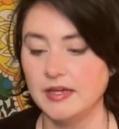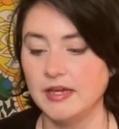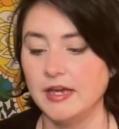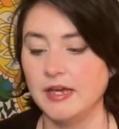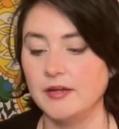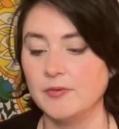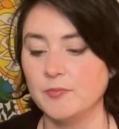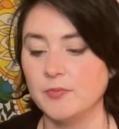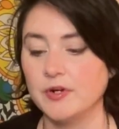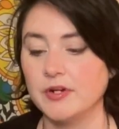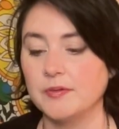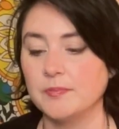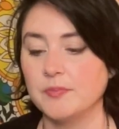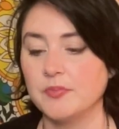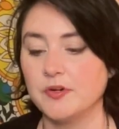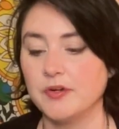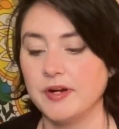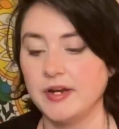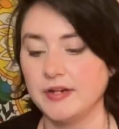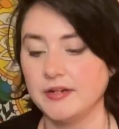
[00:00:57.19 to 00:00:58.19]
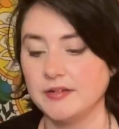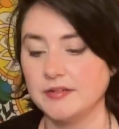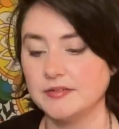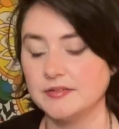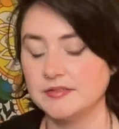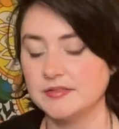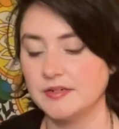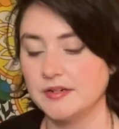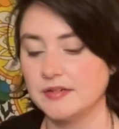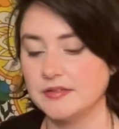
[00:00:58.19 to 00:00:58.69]
and where
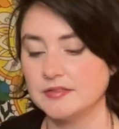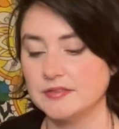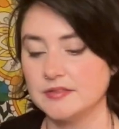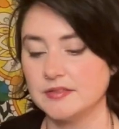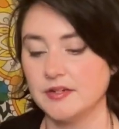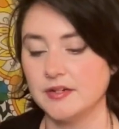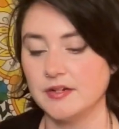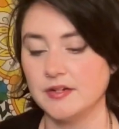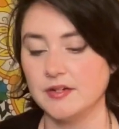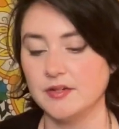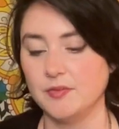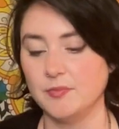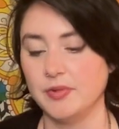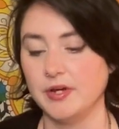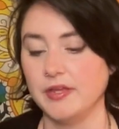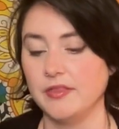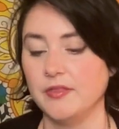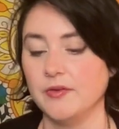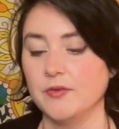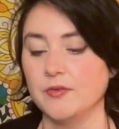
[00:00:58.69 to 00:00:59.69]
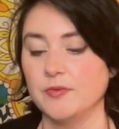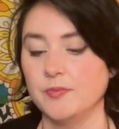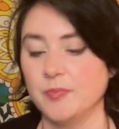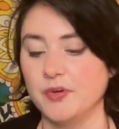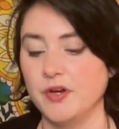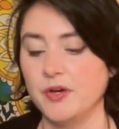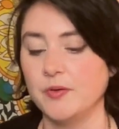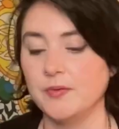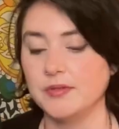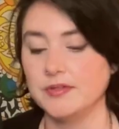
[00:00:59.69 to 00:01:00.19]
prayers are sung by those
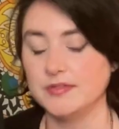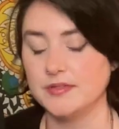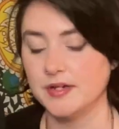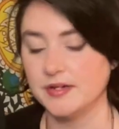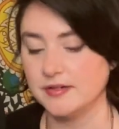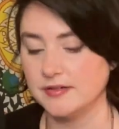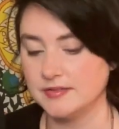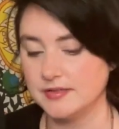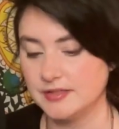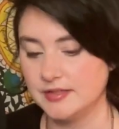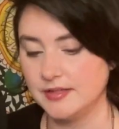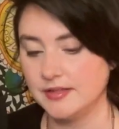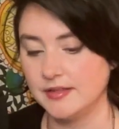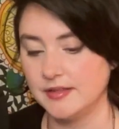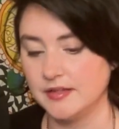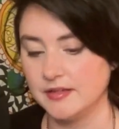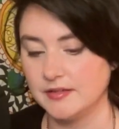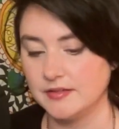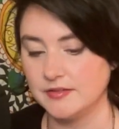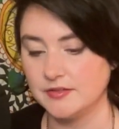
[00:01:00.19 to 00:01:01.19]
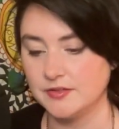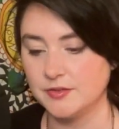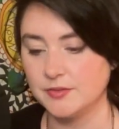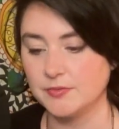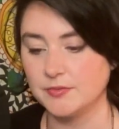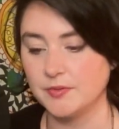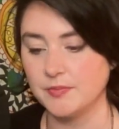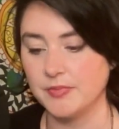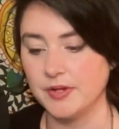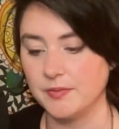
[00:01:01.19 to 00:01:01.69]
poet-tongued heathens who
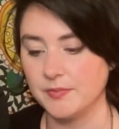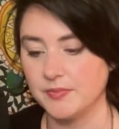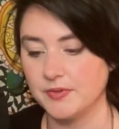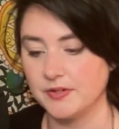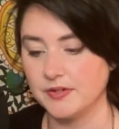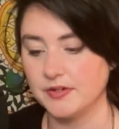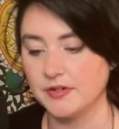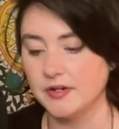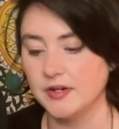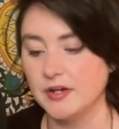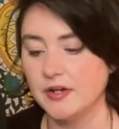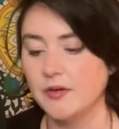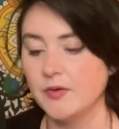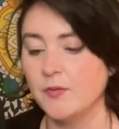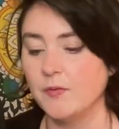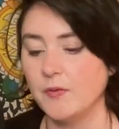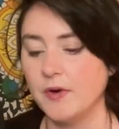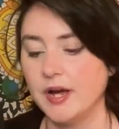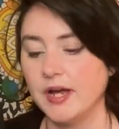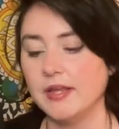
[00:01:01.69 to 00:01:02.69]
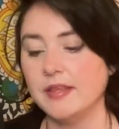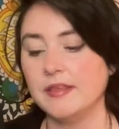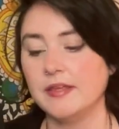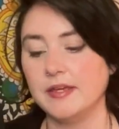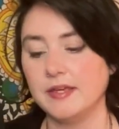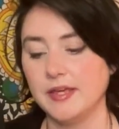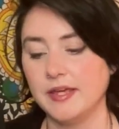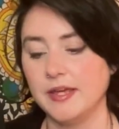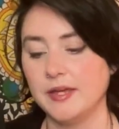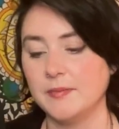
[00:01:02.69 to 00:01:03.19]
remember why they
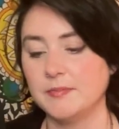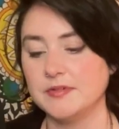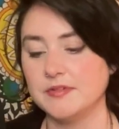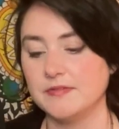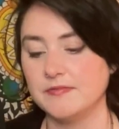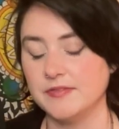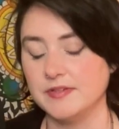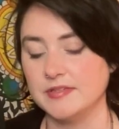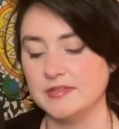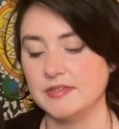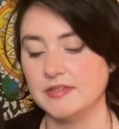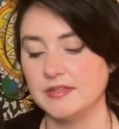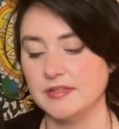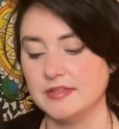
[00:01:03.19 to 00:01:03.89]
came to visit